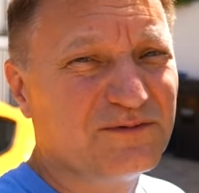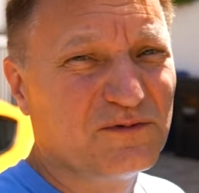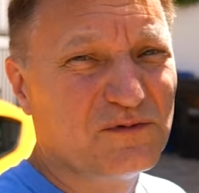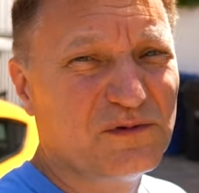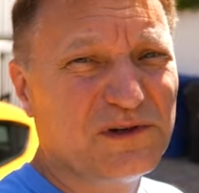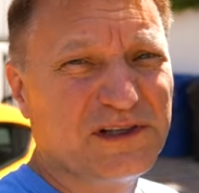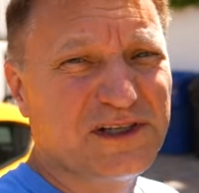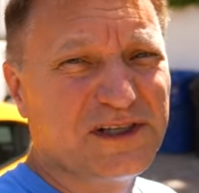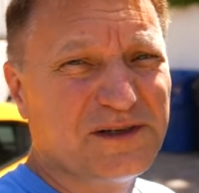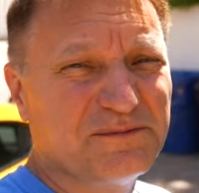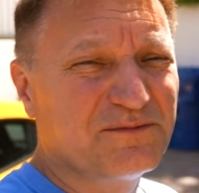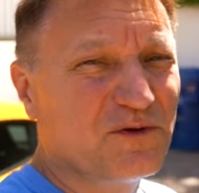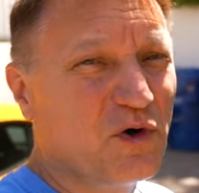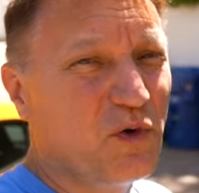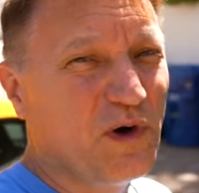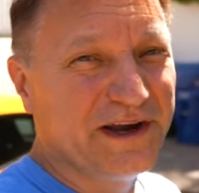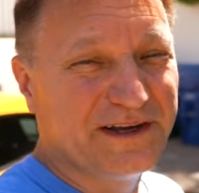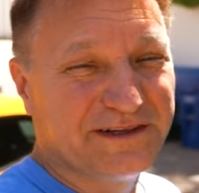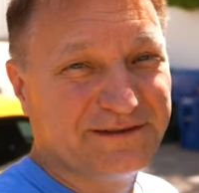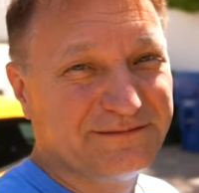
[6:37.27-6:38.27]
Really
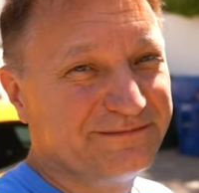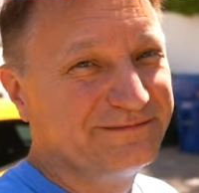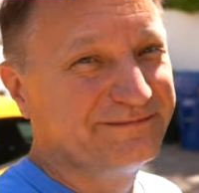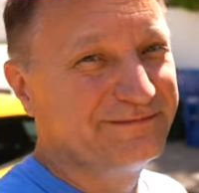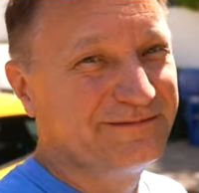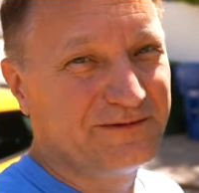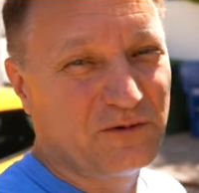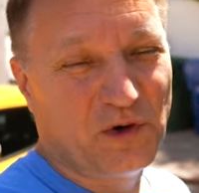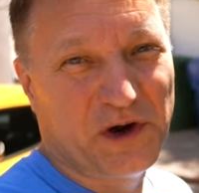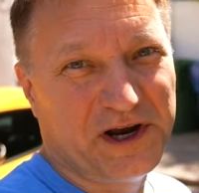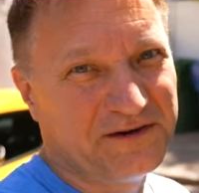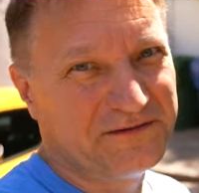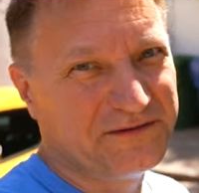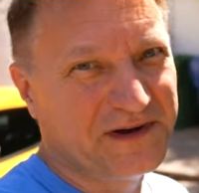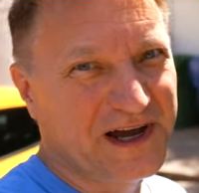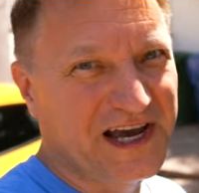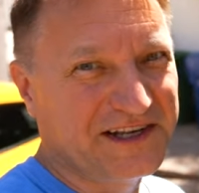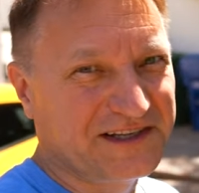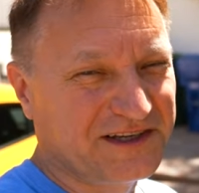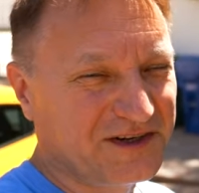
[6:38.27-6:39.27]
quite
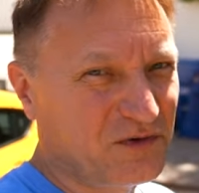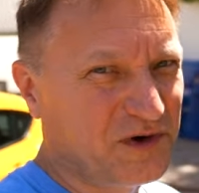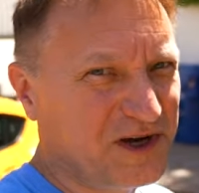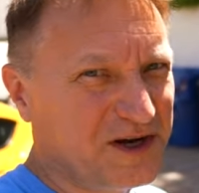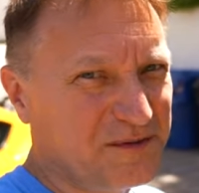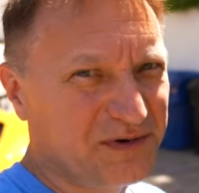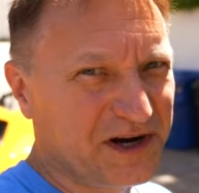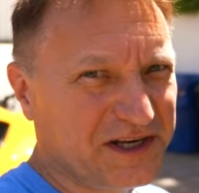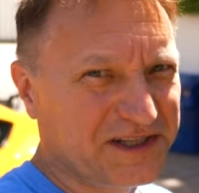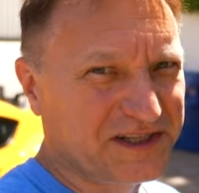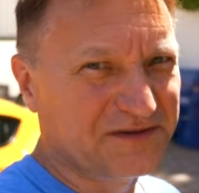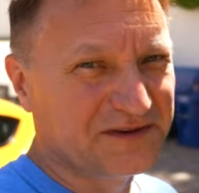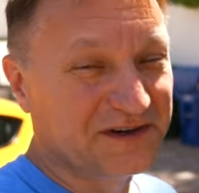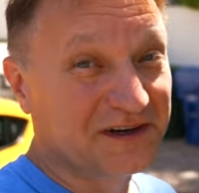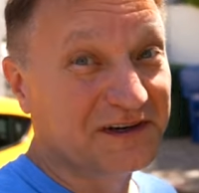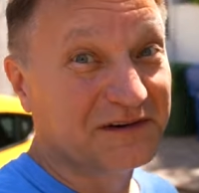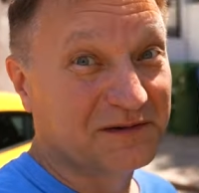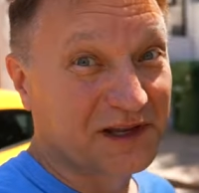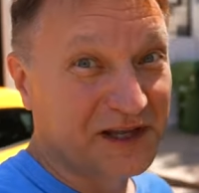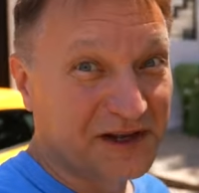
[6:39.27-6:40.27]
fast and quite impressive and
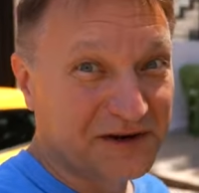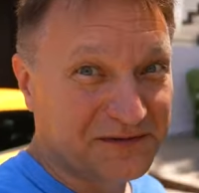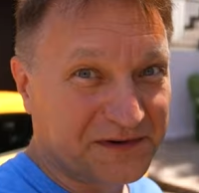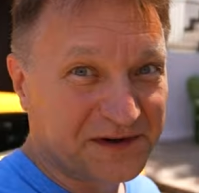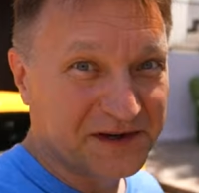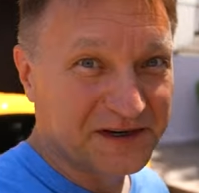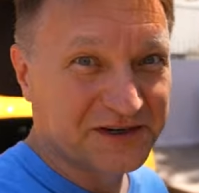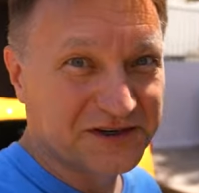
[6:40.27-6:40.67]
a lot of fun